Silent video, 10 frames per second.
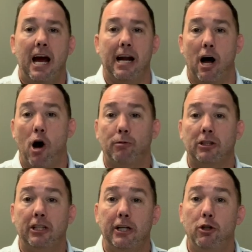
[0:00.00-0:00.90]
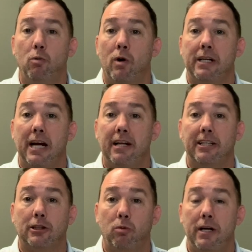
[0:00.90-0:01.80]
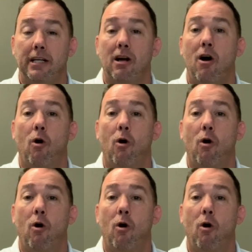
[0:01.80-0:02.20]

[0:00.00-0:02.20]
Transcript: and I hope to see you one day this week